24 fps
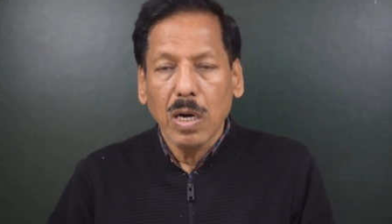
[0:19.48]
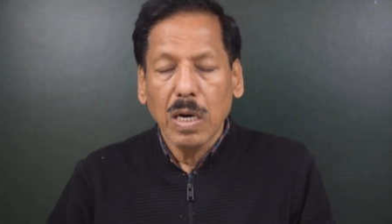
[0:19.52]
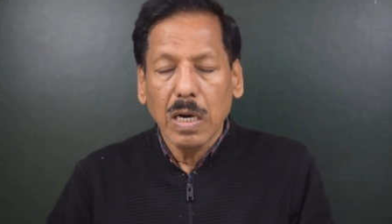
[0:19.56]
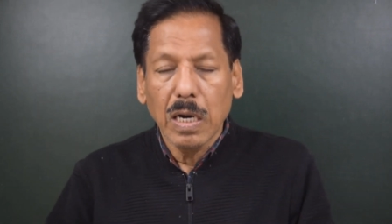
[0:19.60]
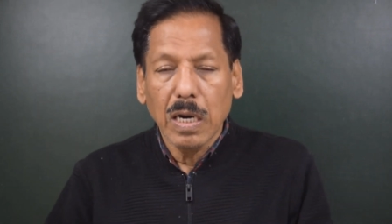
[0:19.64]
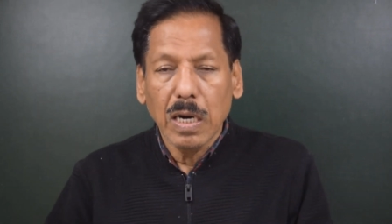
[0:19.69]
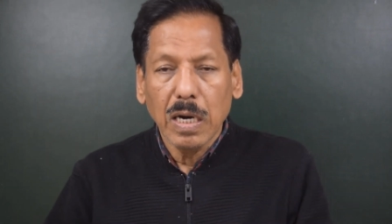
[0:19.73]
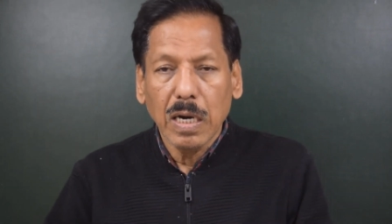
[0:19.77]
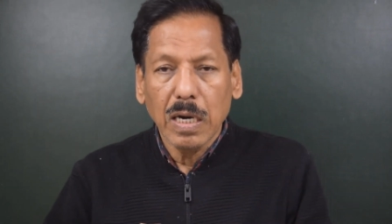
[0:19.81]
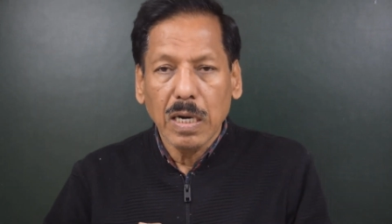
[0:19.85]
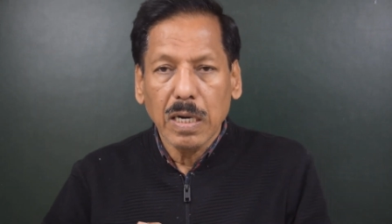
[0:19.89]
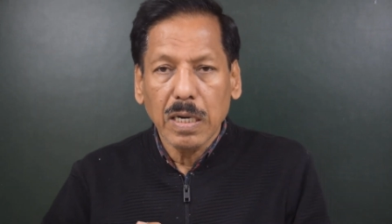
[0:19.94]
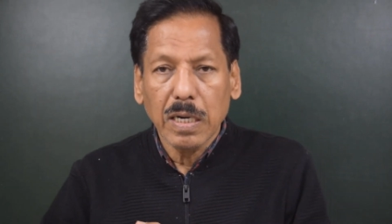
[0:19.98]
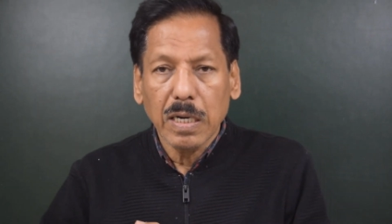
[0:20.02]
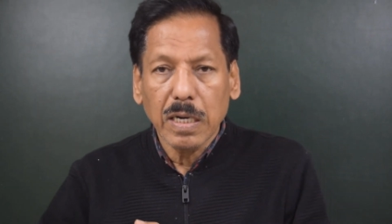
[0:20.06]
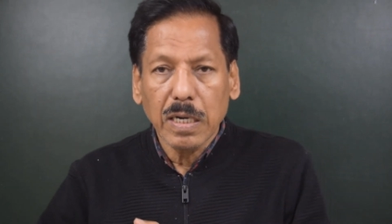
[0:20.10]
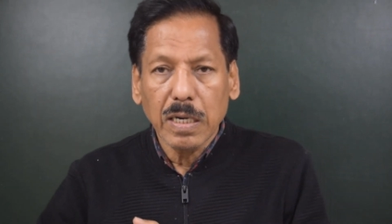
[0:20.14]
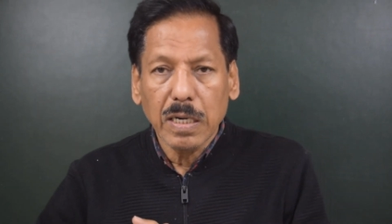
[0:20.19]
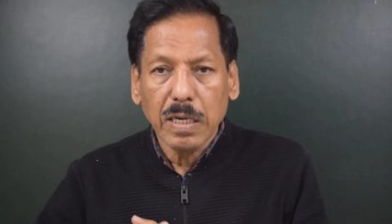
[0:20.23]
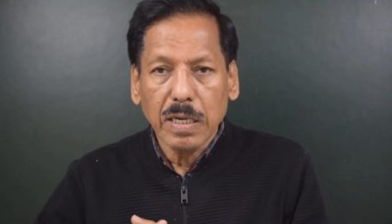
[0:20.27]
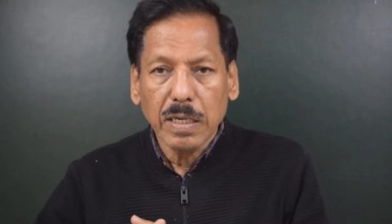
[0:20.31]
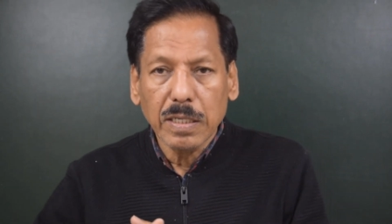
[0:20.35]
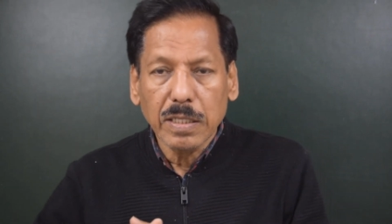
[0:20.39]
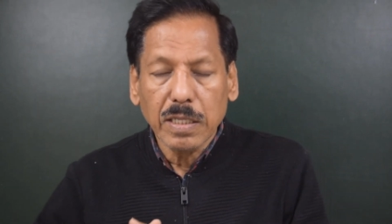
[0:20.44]
uh,
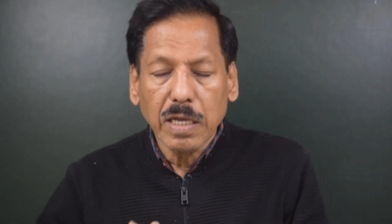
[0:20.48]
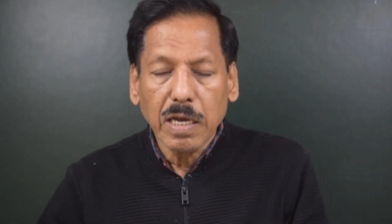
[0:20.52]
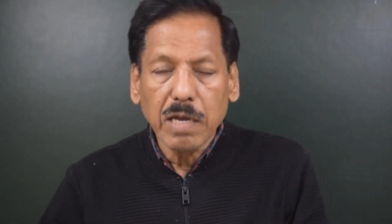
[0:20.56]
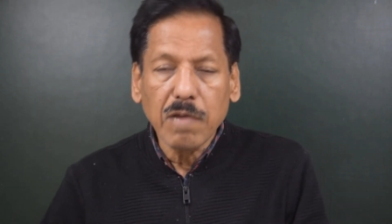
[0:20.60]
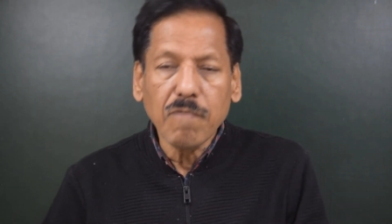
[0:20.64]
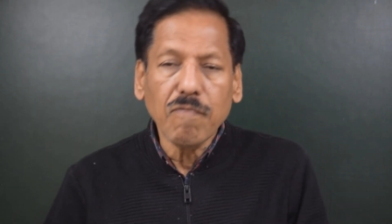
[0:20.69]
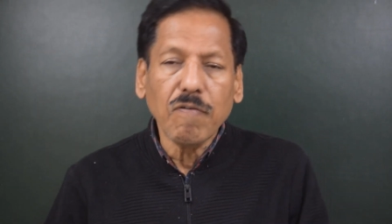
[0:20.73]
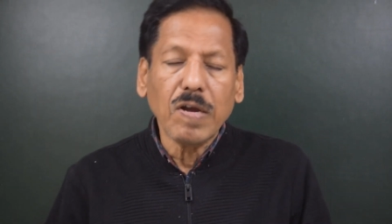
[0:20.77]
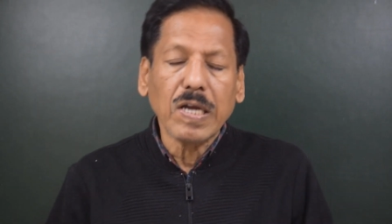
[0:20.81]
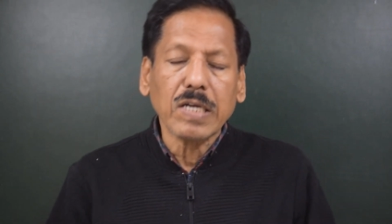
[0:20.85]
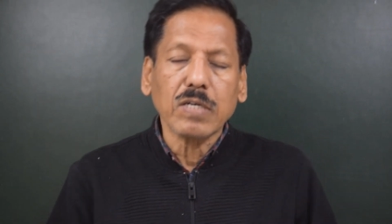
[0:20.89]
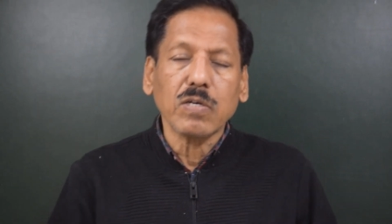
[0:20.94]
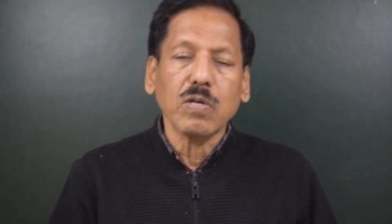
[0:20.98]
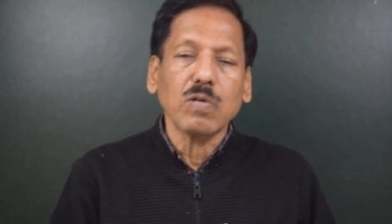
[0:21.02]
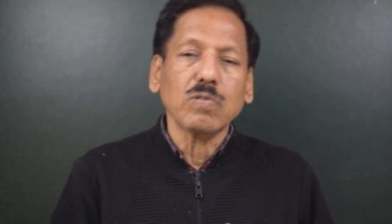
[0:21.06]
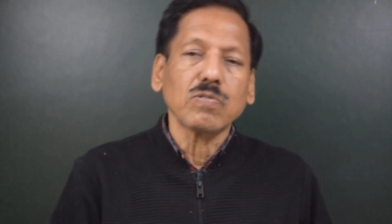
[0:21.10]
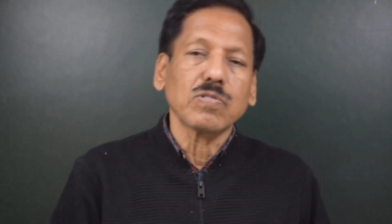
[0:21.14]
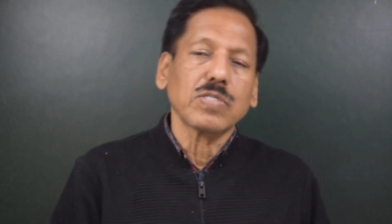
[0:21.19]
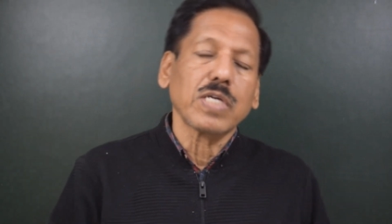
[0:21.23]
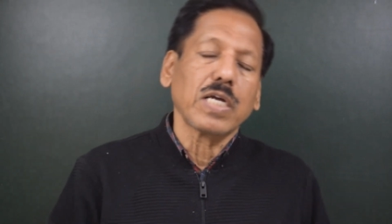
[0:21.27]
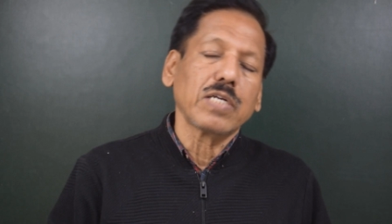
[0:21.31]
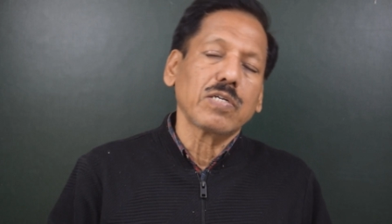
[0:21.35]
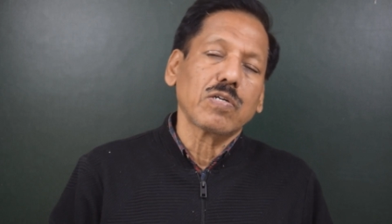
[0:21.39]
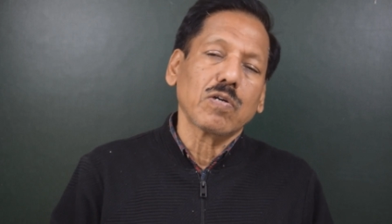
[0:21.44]
uh, the effect on
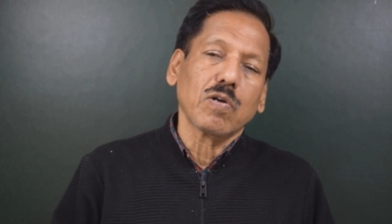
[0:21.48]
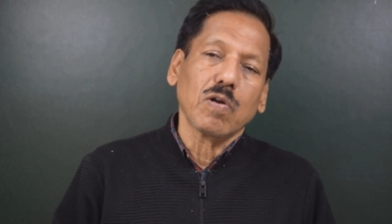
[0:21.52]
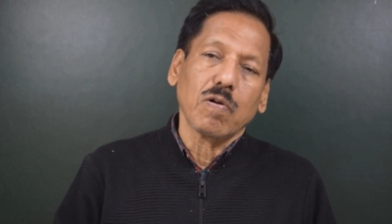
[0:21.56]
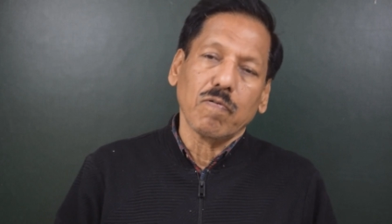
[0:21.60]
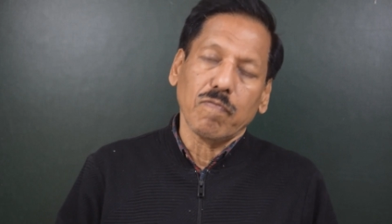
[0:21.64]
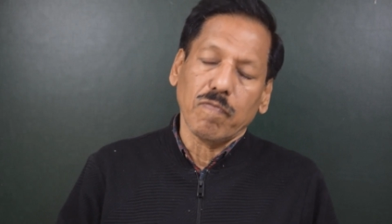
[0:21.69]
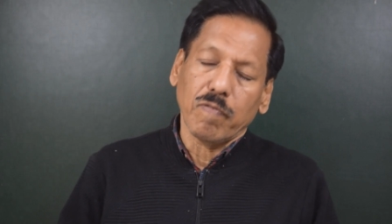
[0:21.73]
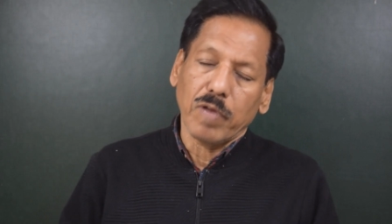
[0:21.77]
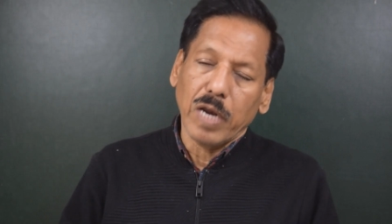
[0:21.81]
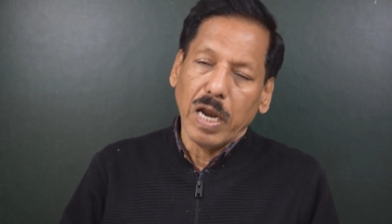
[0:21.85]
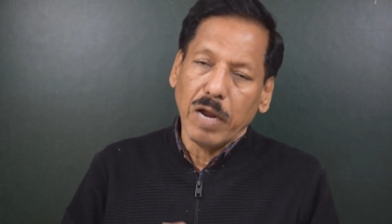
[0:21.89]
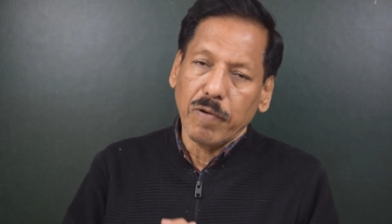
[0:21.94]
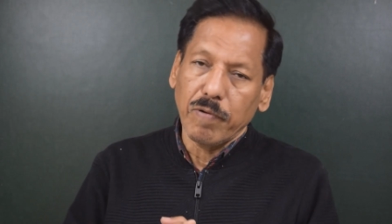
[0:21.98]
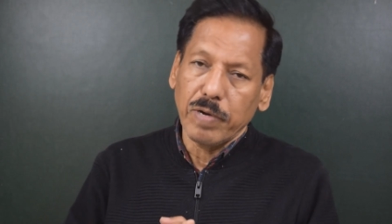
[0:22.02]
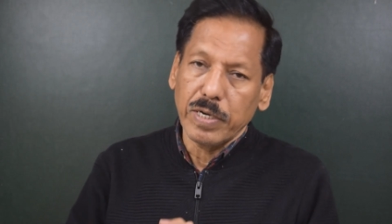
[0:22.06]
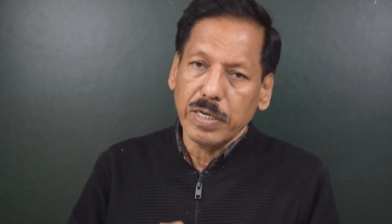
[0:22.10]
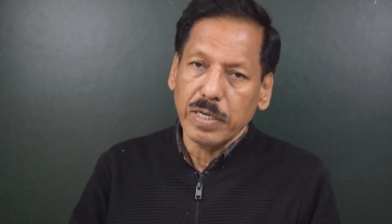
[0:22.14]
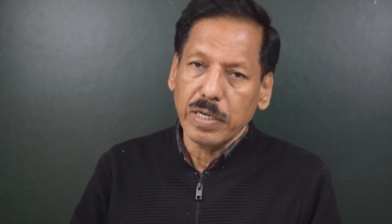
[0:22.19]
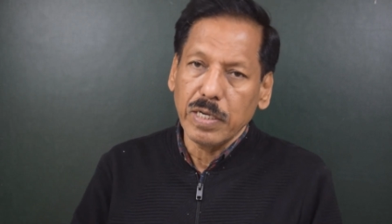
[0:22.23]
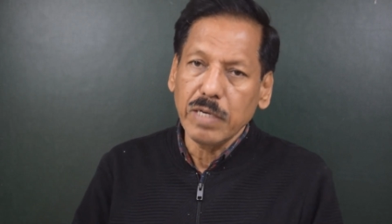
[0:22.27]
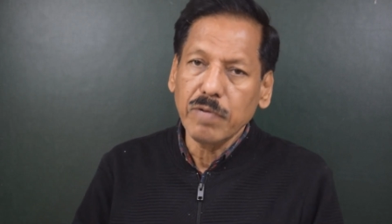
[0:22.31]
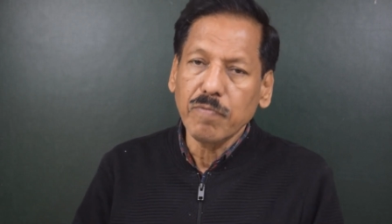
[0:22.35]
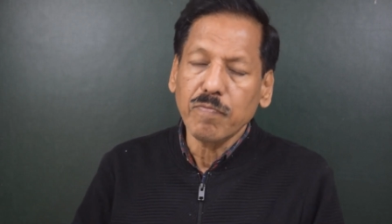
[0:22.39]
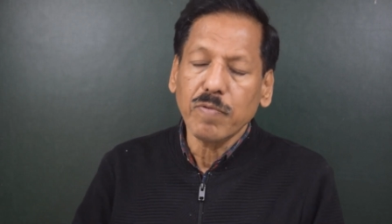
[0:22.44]
center of
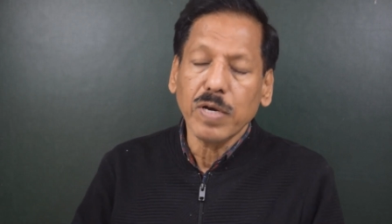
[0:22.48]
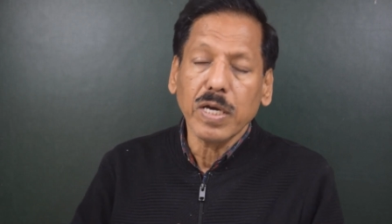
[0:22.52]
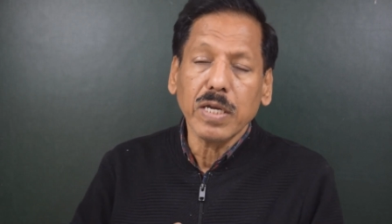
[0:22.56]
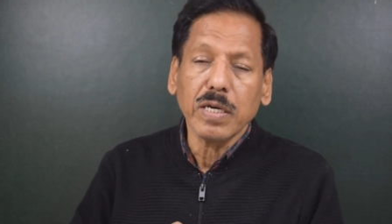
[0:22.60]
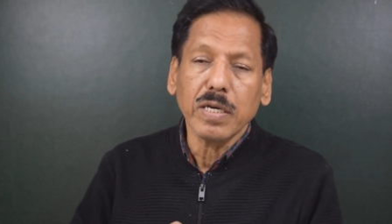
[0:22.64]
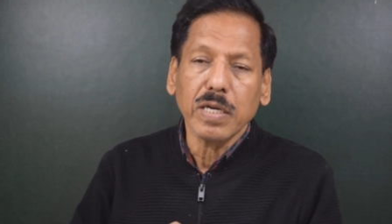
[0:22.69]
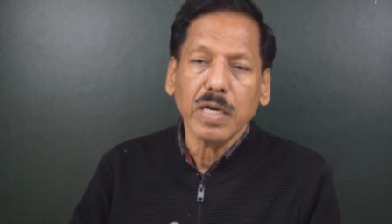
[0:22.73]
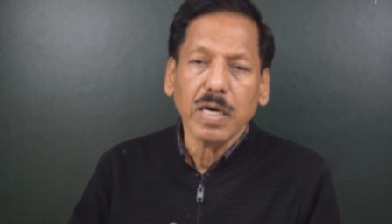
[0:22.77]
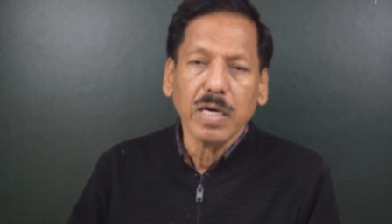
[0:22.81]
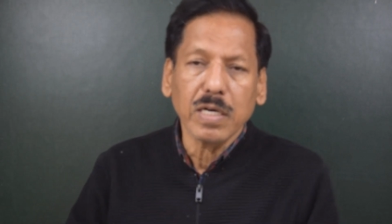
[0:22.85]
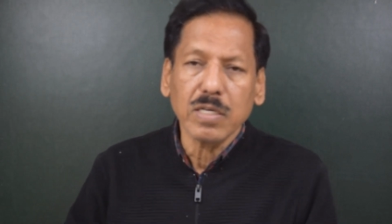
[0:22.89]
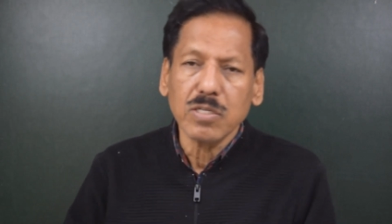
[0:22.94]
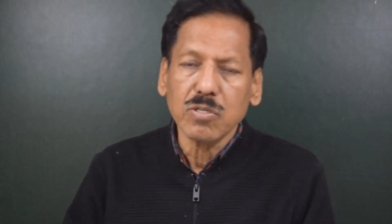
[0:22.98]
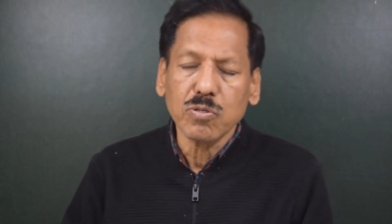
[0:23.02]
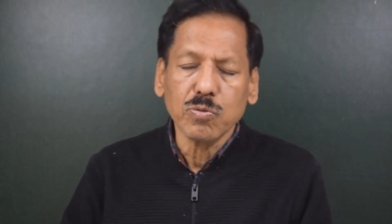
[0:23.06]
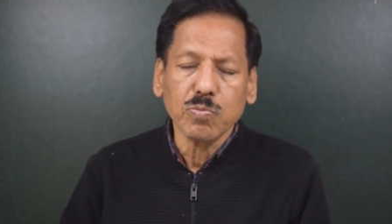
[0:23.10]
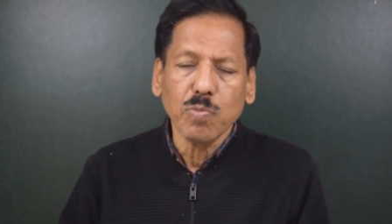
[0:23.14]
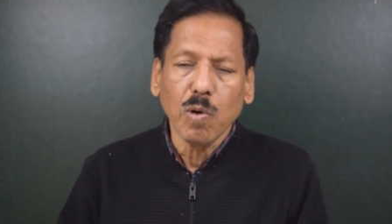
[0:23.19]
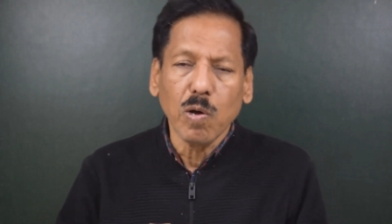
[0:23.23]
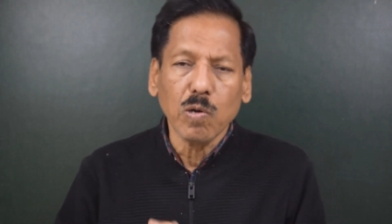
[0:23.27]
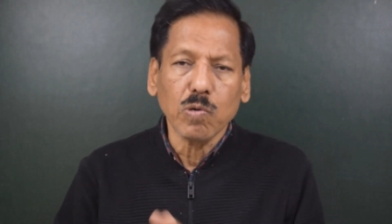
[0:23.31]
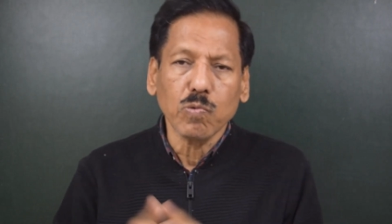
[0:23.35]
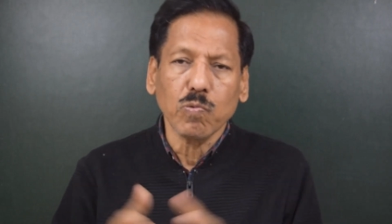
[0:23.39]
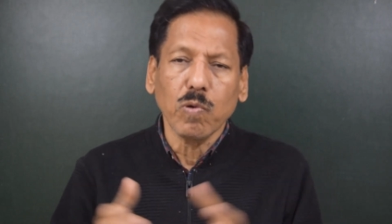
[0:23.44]
gravity when a
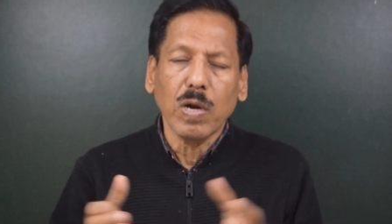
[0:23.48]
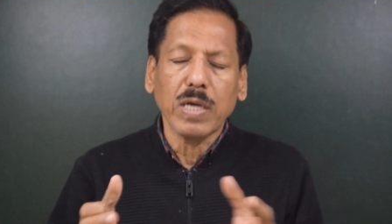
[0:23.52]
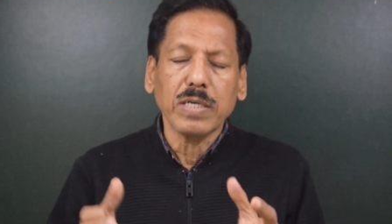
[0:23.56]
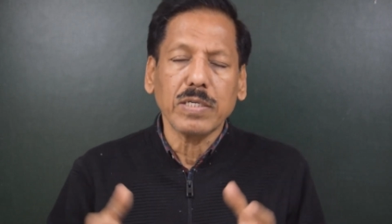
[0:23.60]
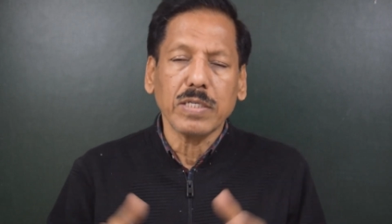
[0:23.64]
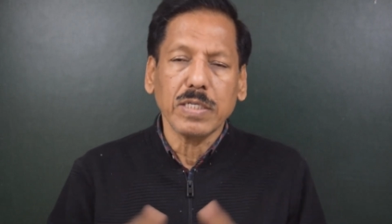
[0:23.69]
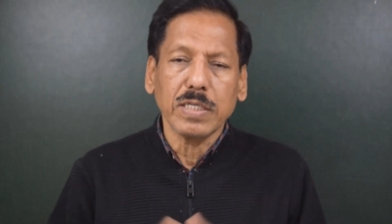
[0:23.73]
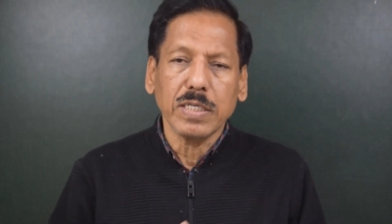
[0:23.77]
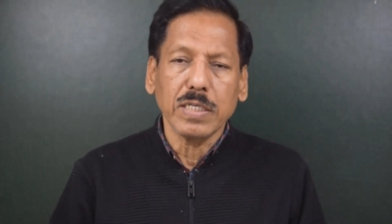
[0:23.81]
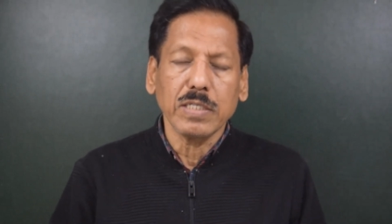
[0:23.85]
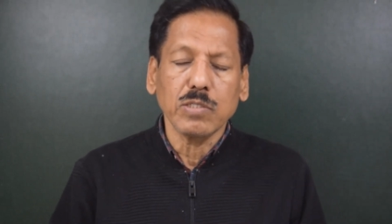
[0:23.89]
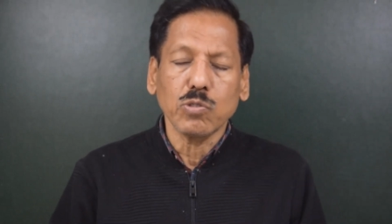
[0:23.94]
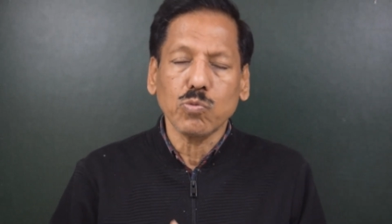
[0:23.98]
small quantity,